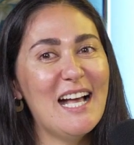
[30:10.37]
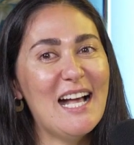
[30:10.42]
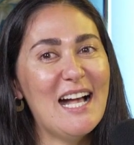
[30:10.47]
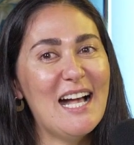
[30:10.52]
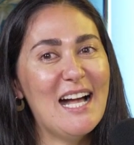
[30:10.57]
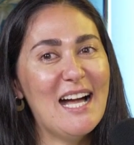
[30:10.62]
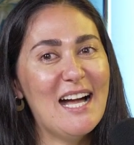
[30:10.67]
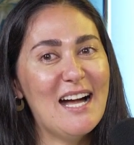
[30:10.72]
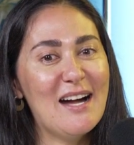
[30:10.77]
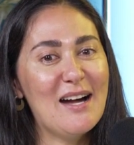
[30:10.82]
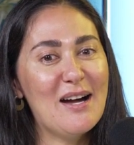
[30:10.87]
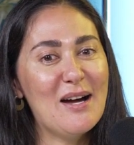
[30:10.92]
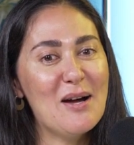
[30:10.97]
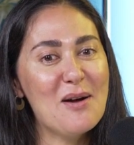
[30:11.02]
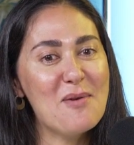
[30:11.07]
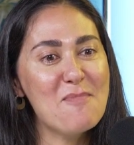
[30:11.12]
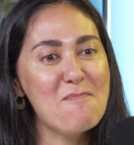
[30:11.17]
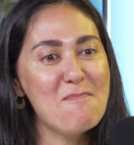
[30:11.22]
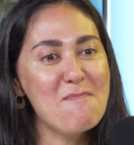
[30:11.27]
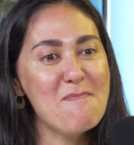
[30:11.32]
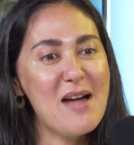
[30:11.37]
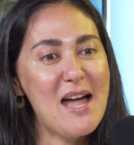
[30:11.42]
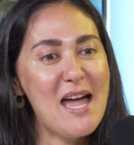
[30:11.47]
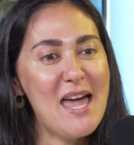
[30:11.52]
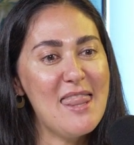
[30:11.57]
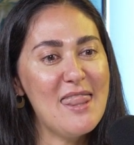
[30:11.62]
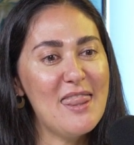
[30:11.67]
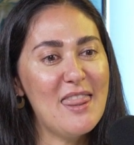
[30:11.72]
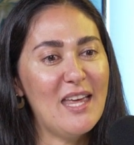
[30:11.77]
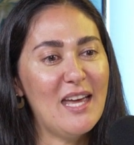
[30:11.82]

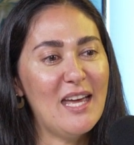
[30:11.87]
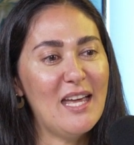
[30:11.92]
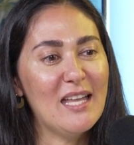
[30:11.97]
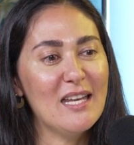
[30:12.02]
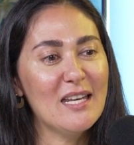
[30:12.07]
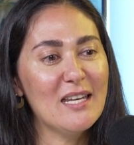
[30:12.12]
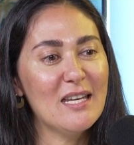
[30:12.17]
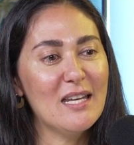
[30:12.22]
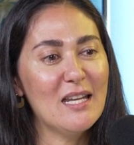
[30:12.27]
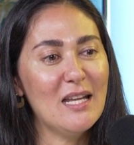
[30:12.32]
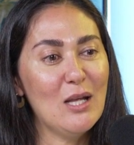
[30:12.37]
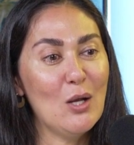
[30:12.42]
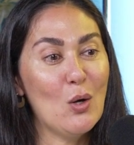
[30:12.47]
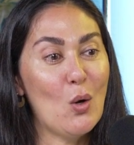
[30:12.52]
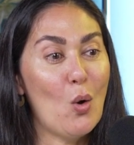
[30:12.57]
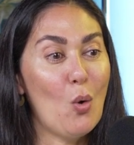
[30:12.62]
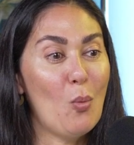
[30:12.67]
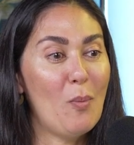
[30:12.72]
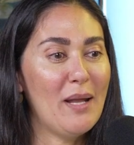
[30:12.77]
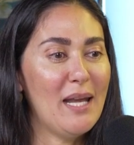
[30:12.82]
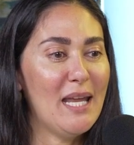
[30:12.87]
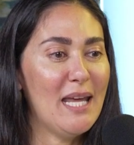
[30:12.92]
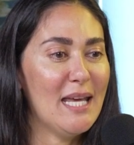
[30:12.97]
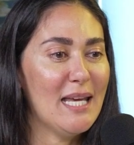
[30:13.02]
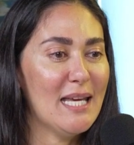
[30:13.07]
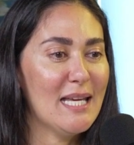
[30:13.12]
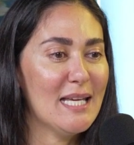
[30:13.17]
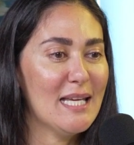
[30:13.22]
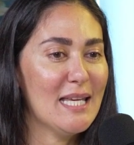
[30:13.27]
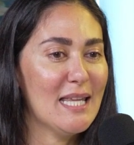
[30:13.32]
And then, you know,
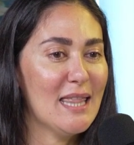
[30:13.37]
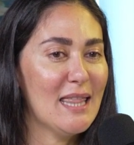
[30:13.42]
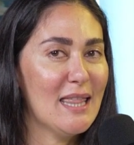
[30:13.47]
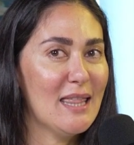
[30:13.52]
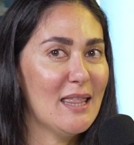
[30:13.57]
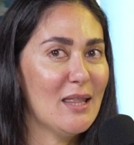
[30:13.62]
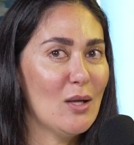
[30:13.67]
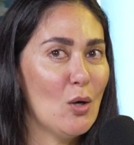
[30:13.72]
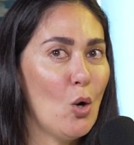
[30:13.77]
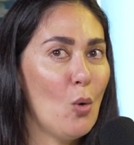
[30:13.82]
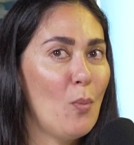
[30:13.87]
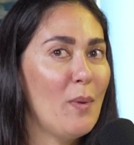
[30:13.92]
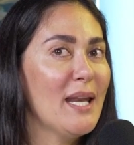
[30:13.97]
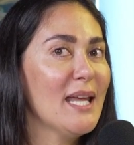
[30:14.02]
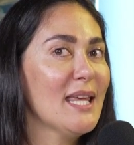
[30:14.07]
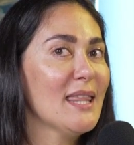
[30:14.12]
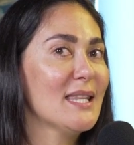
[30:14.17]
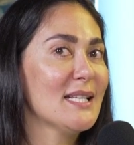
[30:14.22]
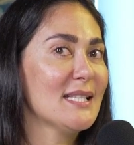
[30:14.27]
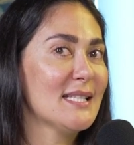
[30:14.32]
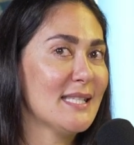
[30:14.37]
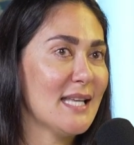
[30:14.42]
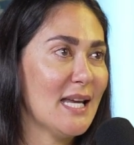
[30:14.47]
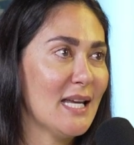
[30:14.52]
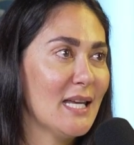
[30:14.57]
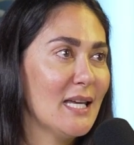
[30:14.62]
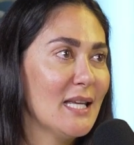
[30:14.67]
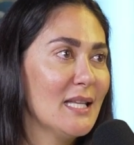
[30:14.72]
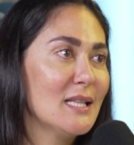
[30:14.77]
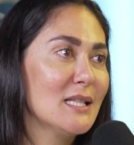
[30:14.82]
opening the
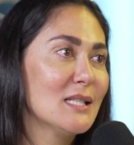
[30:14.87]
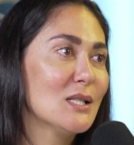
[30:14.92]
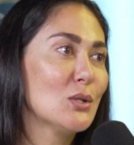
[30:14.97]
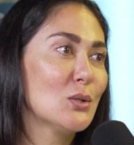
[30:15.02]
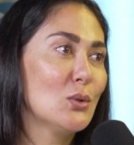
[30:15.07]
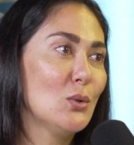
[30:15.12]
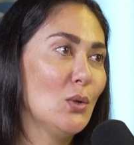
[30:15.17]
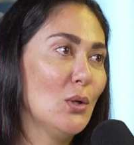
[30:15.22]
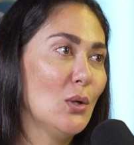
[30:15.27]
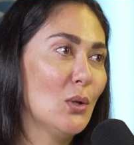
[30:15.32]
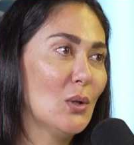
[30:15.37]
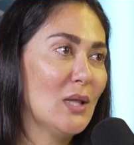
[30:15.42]
second studio